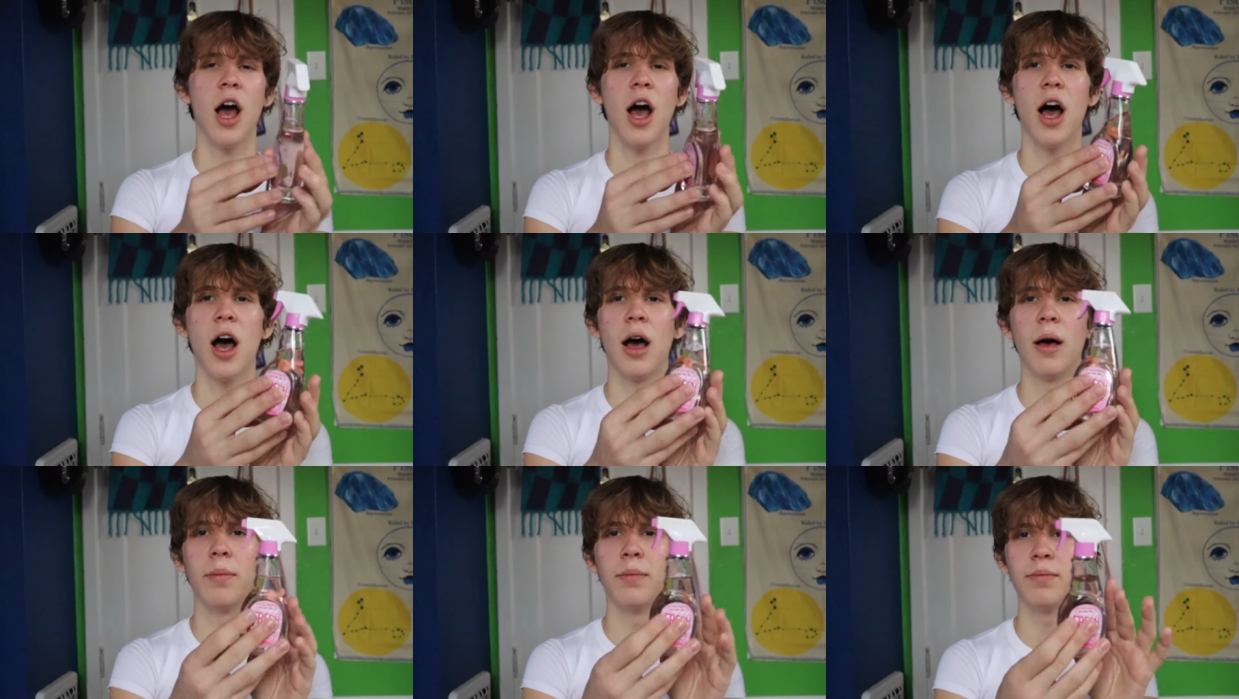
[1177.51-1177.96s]

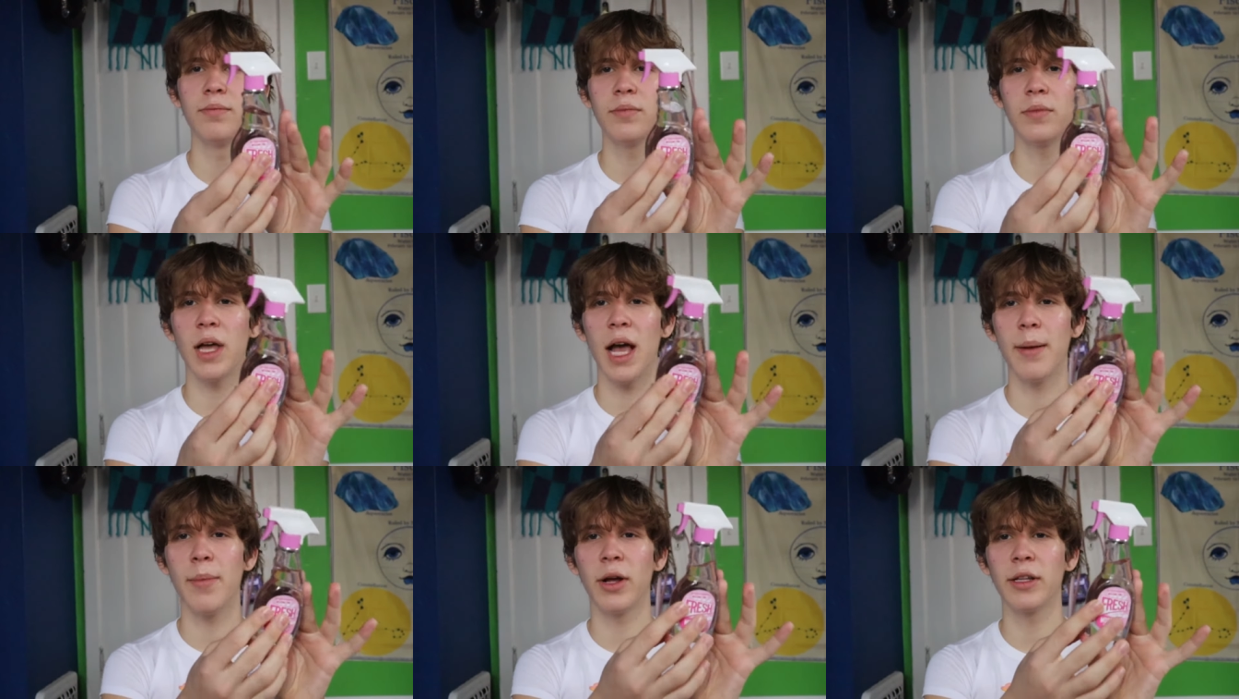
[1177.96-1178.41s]
Um,
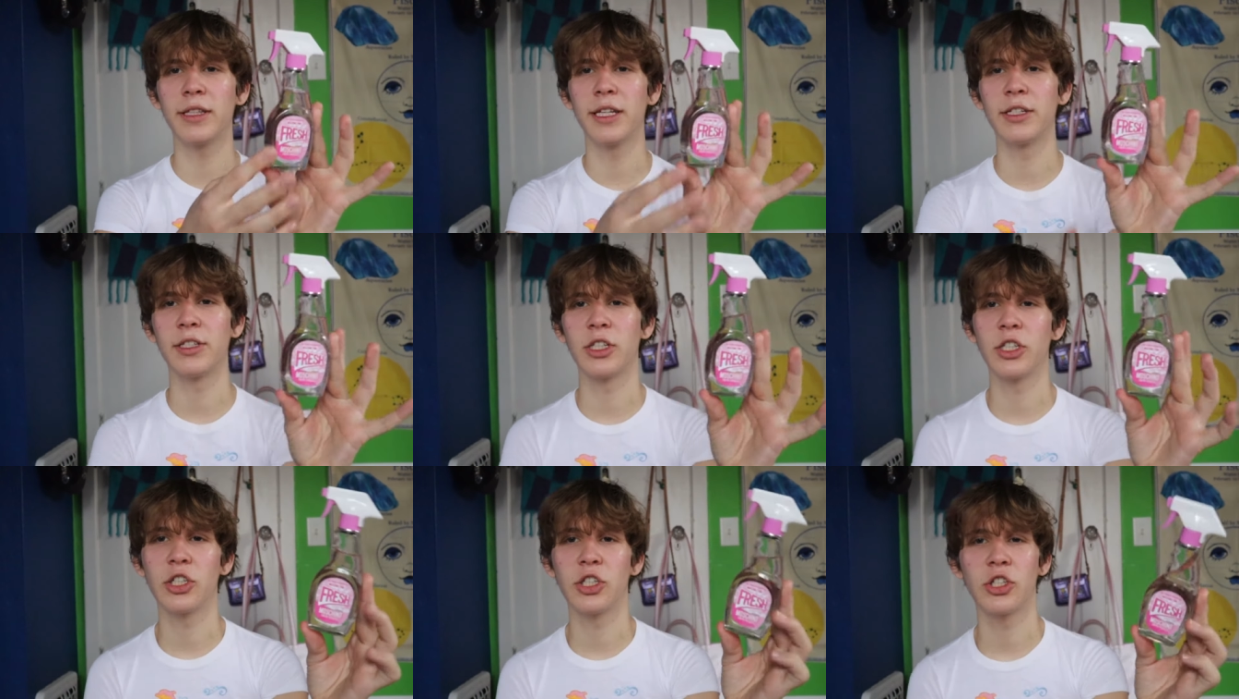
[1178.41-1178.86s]
I bought
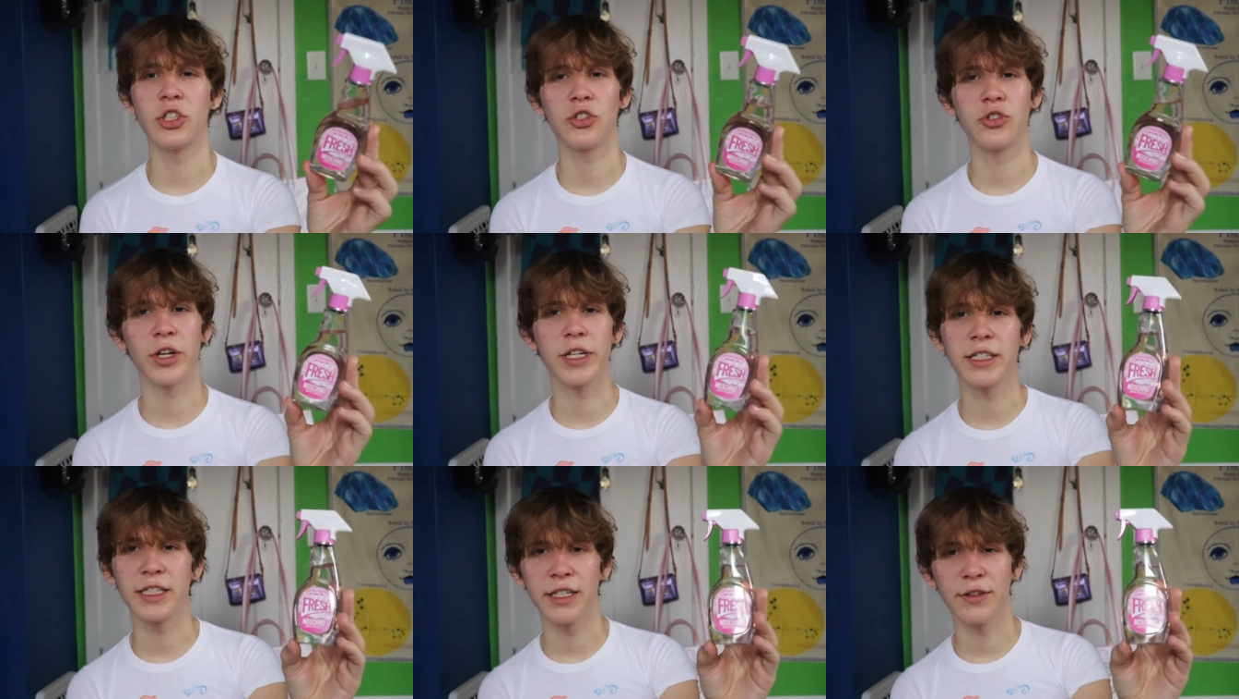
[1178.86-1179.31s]
this
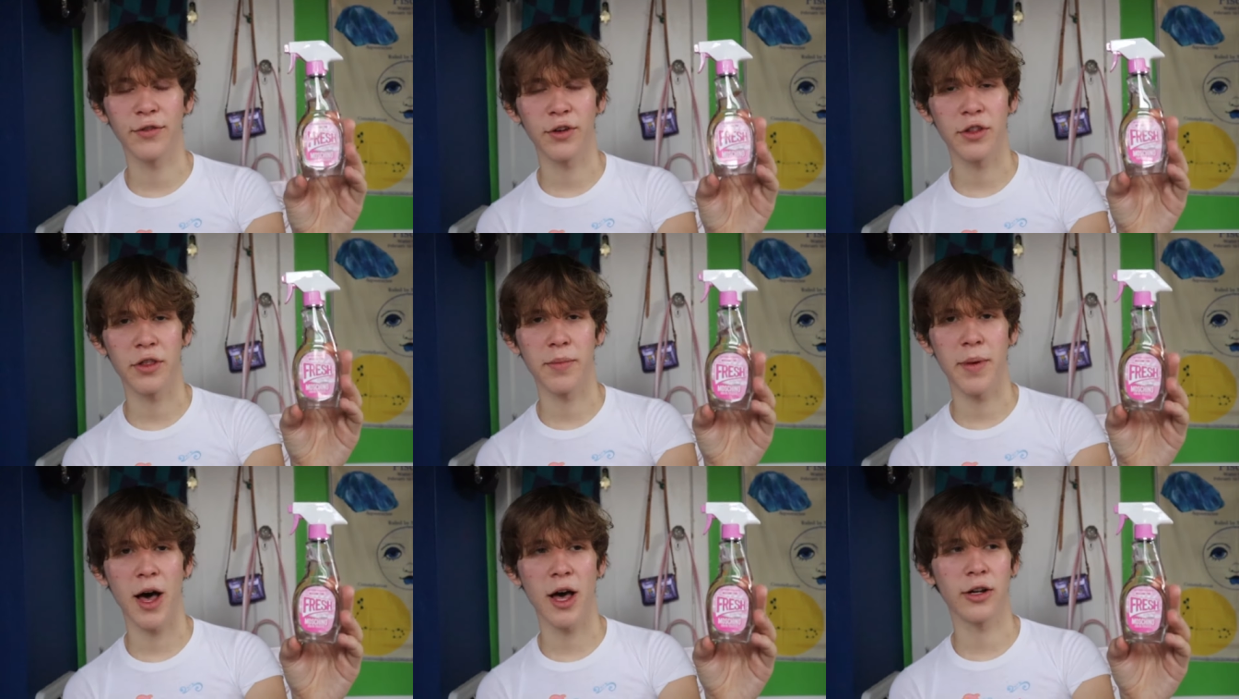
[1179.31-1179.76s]
strictly
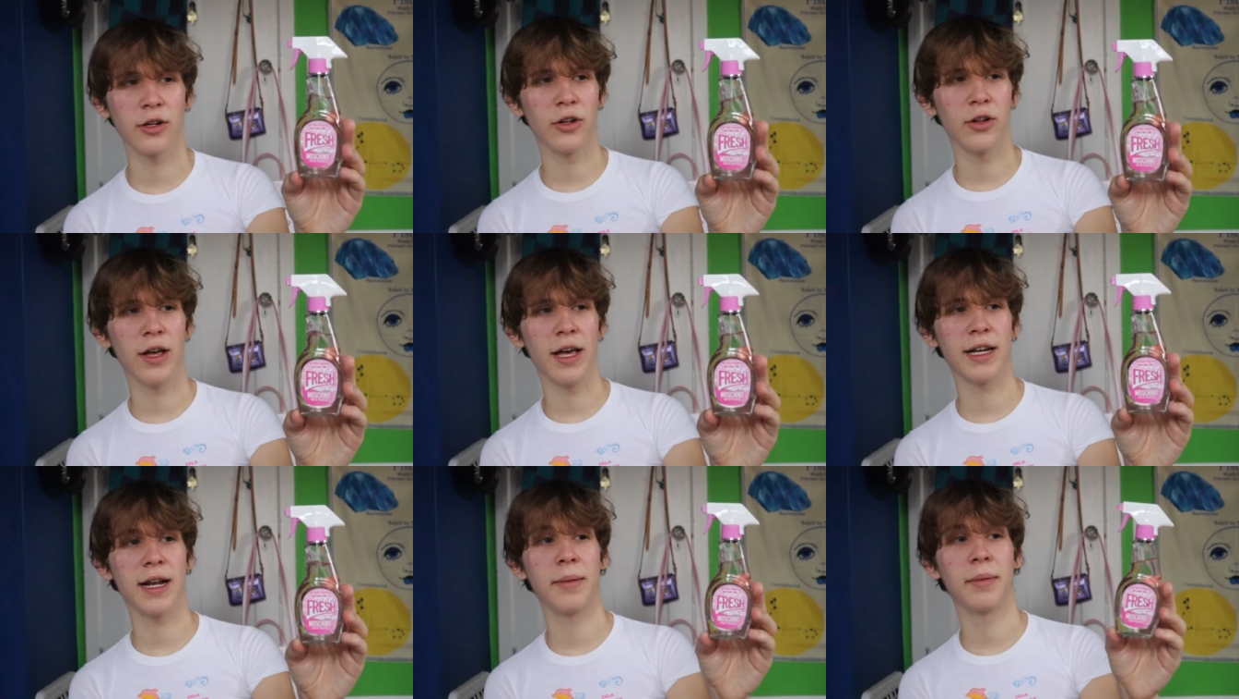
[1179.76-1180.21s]
for the
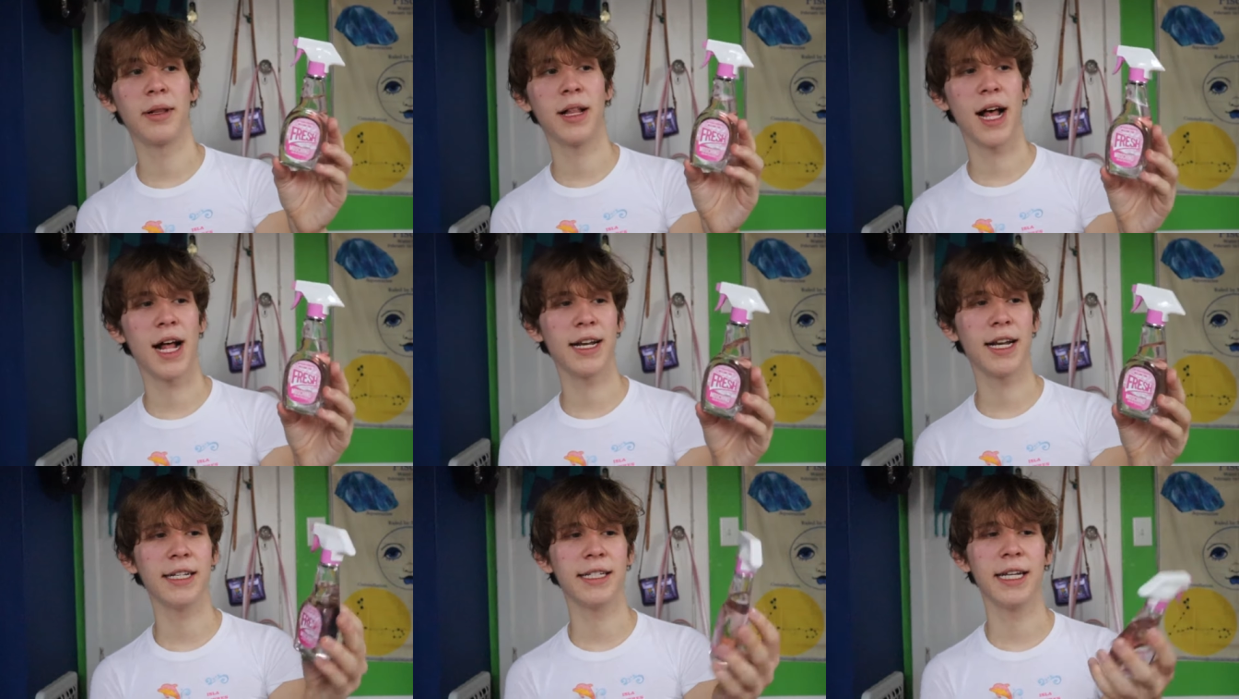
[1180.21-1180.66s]
bottle, and I'm
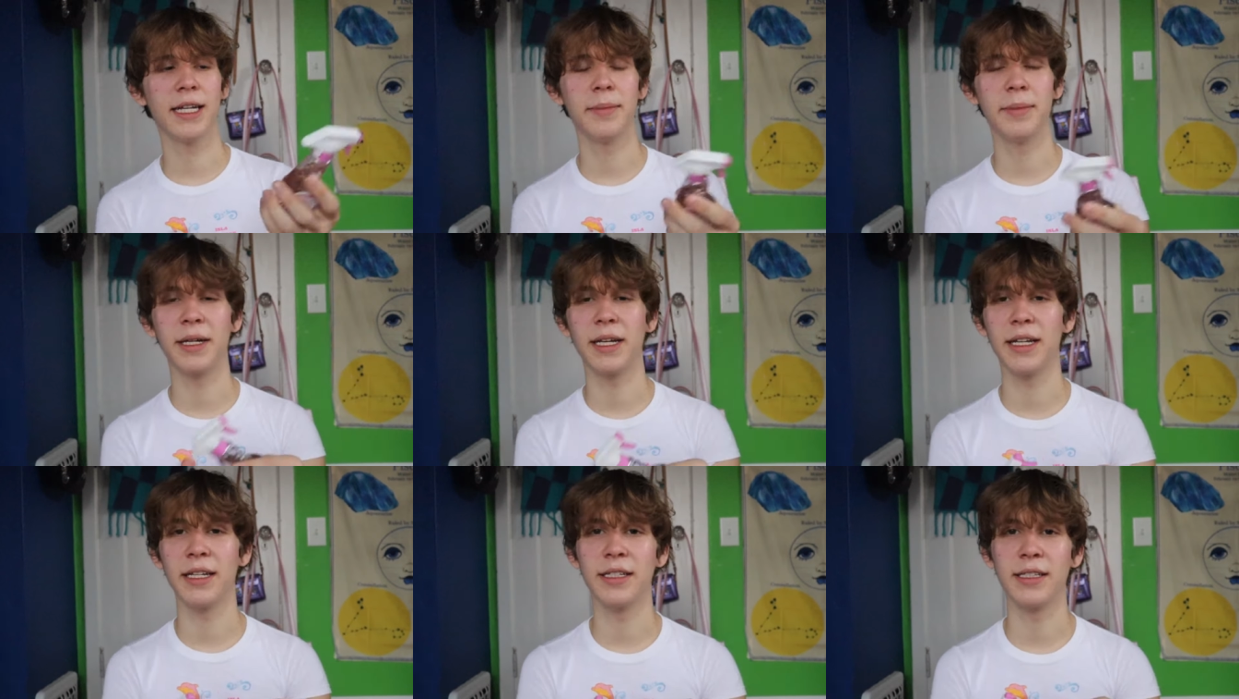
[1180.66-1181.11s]
glad I
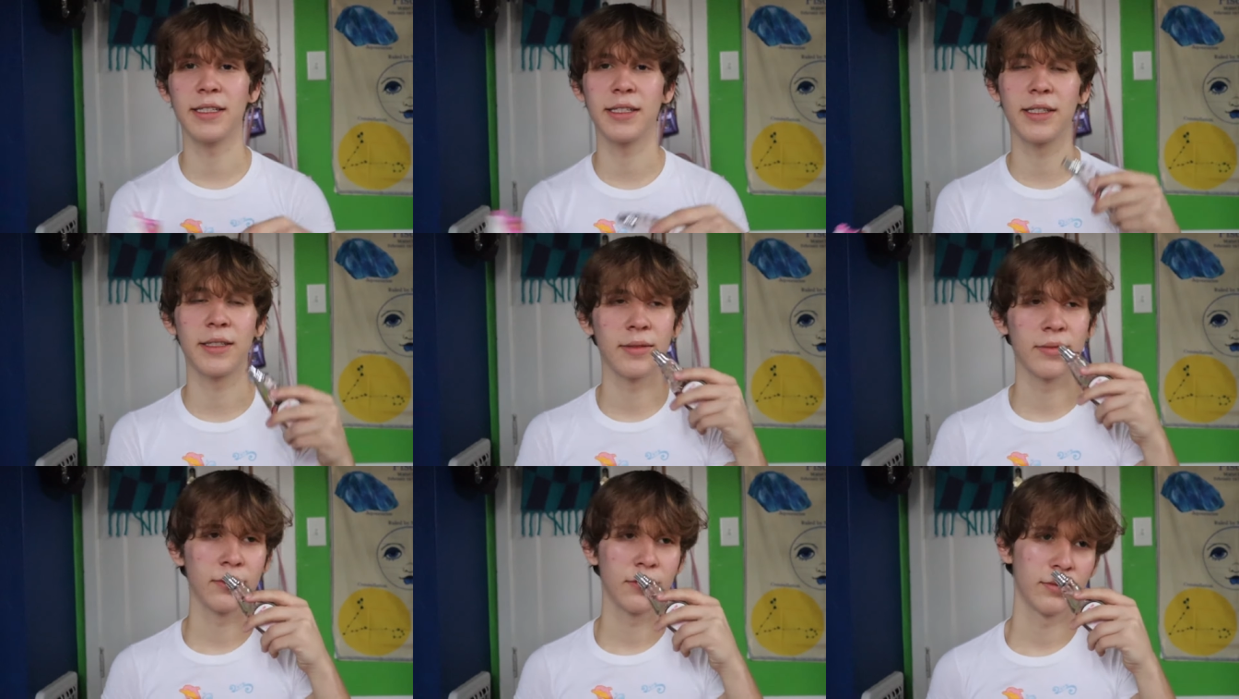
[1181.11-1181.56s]
did
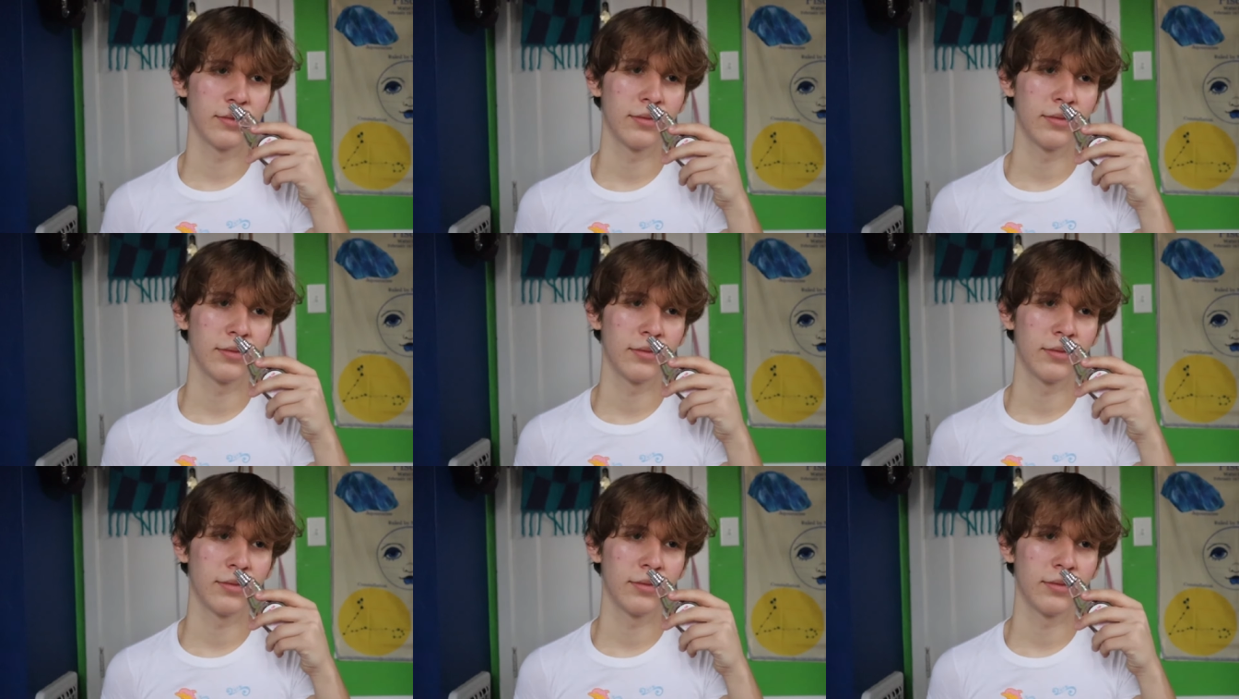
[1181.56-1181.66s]
because